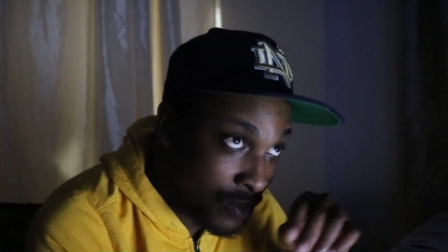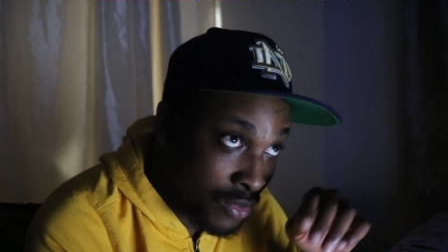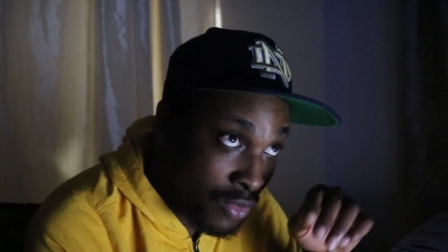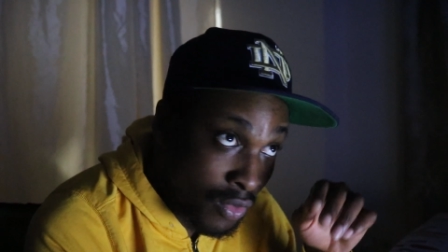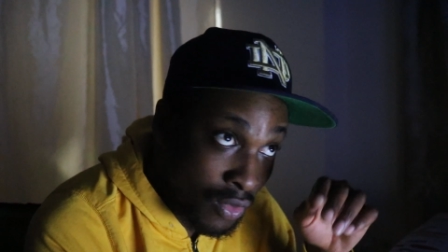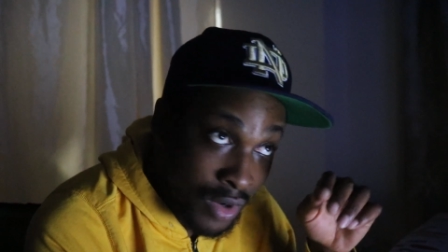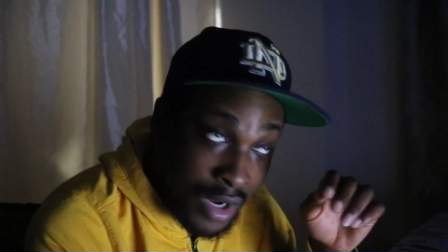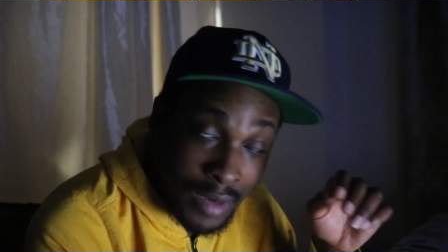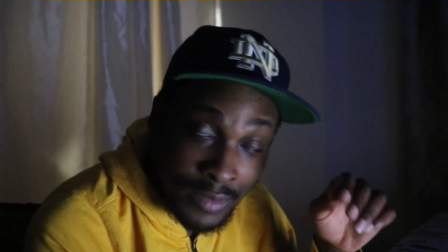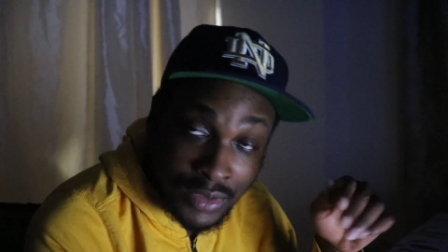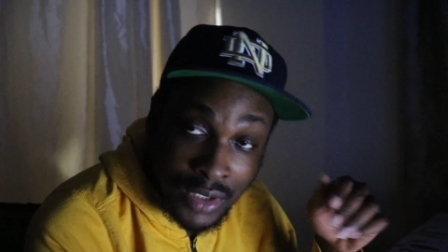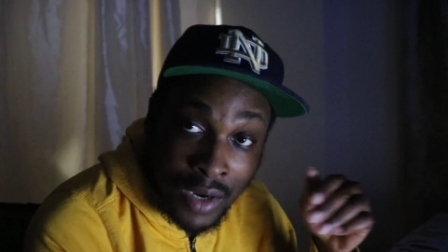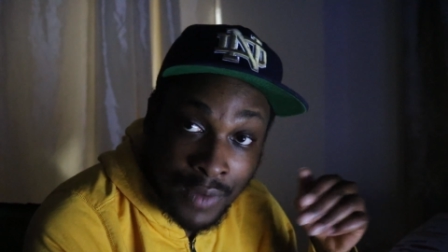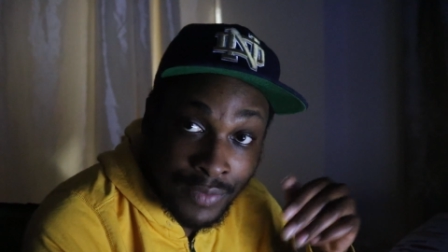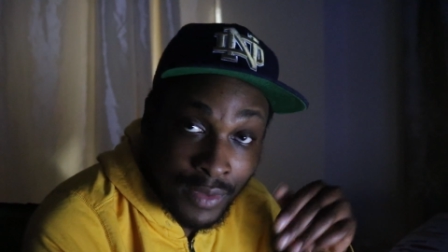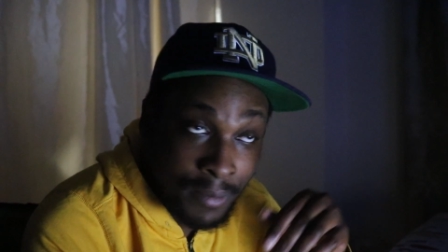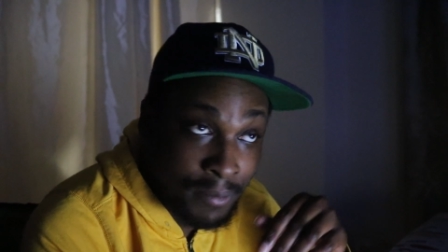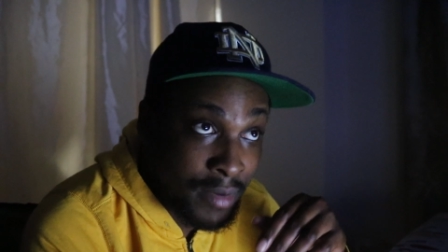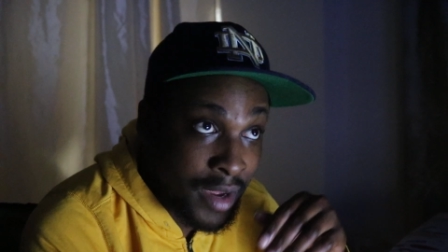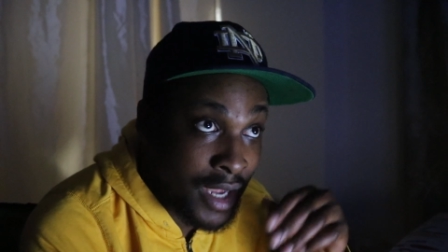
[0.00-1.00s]
who comes off
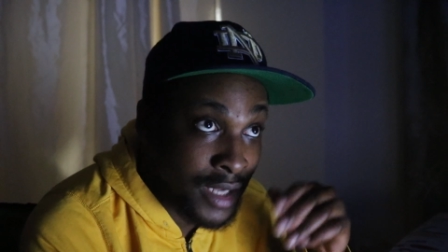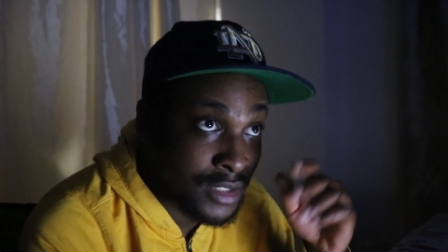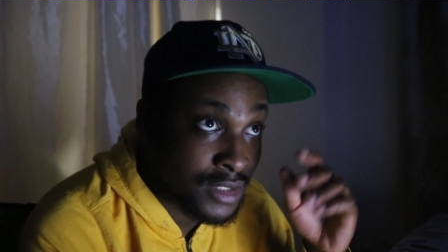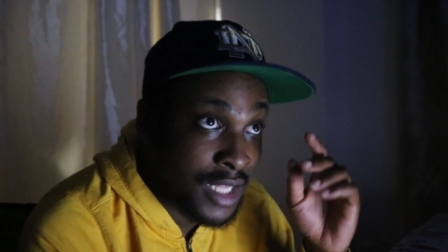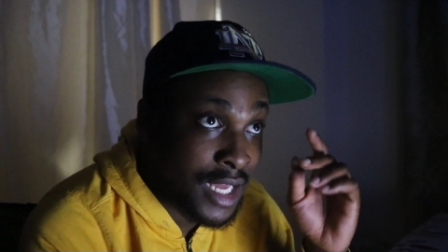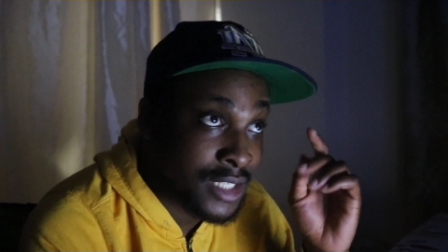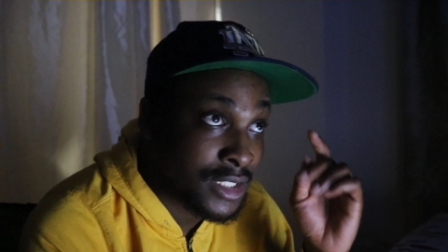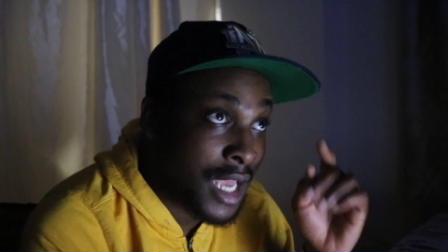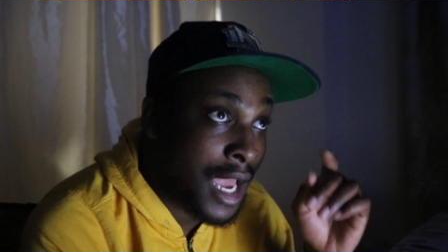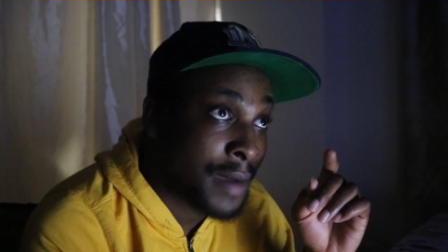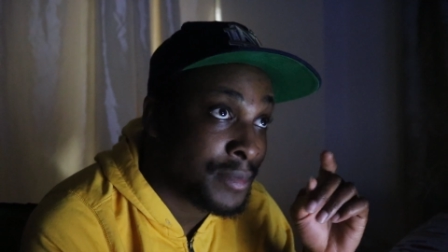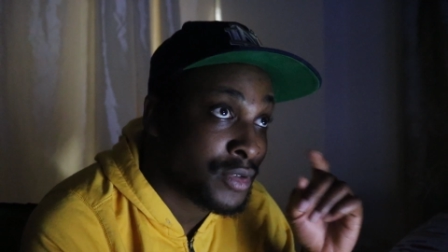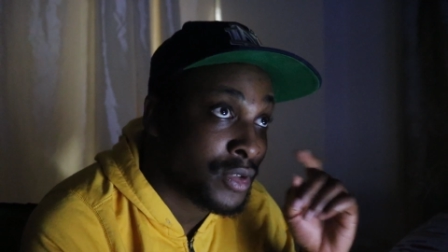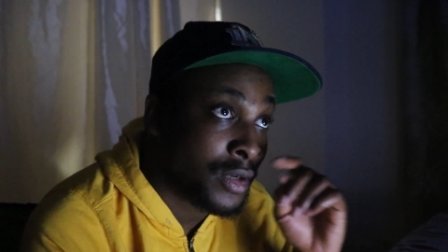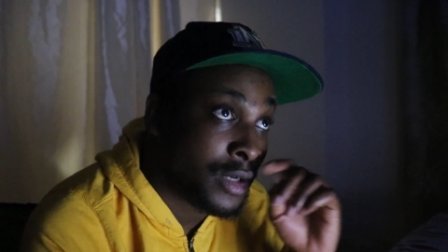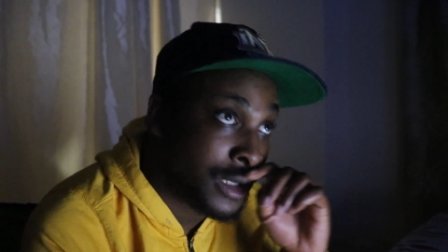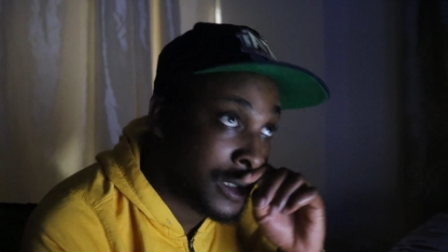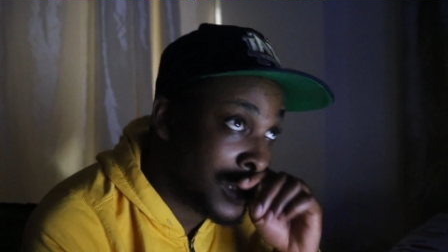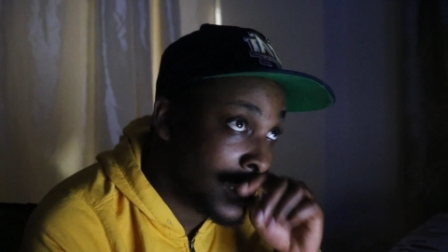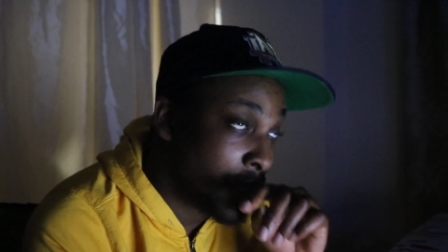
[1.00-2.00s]
the bench. That's
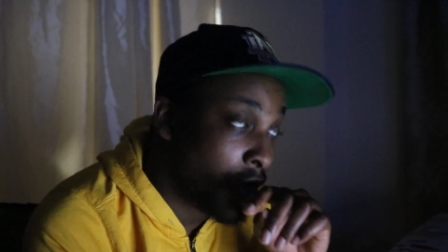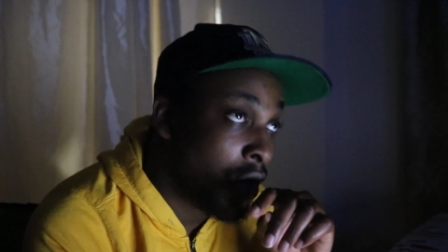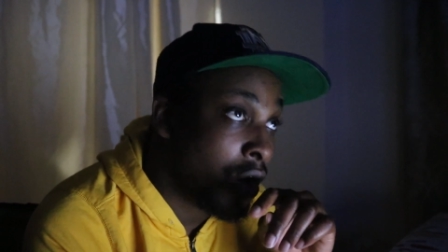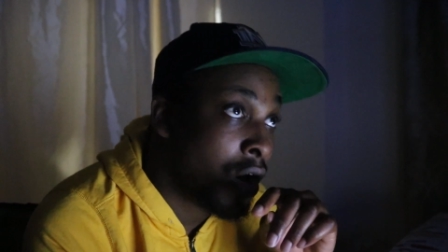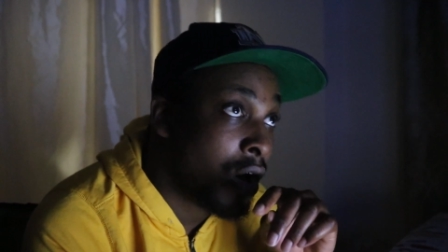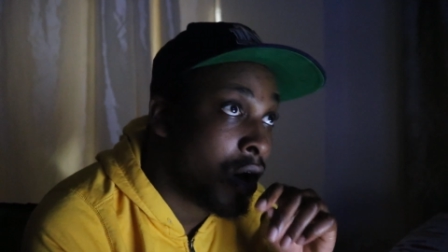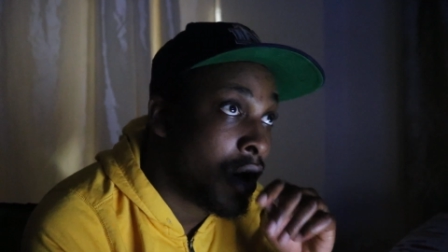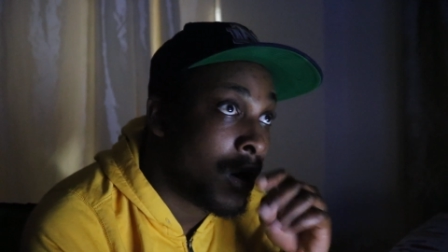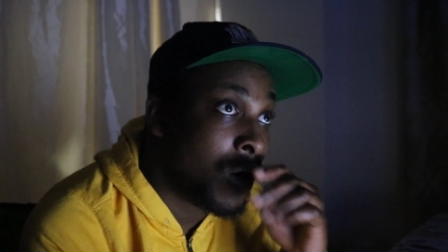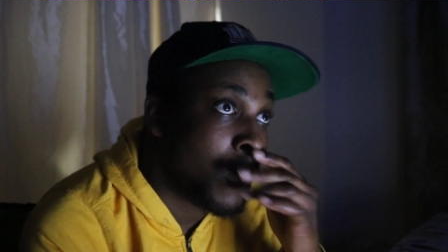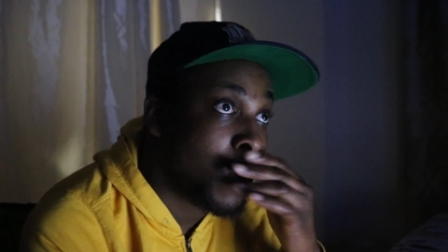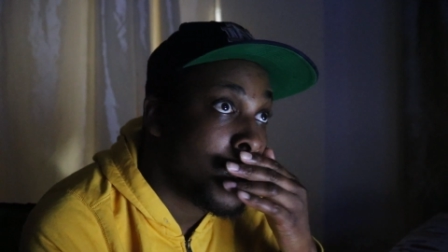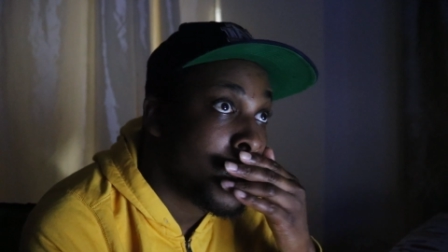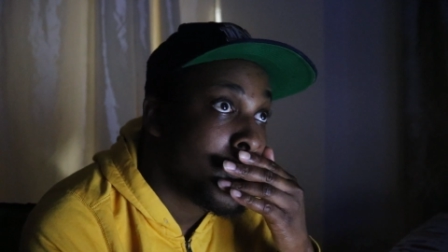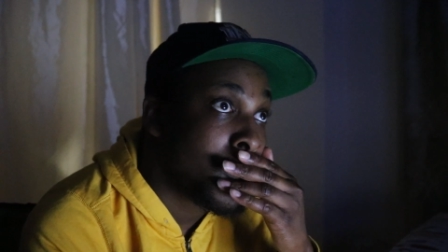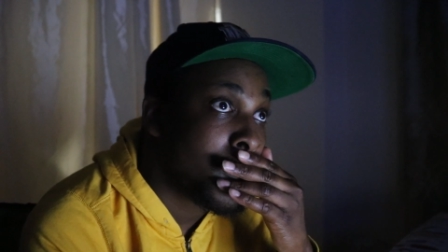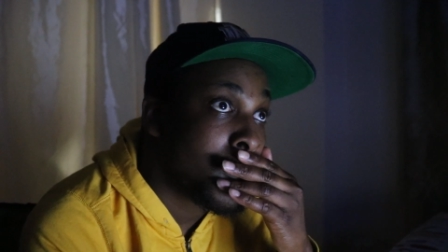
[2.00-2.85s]
absolutely good. Uh-oh.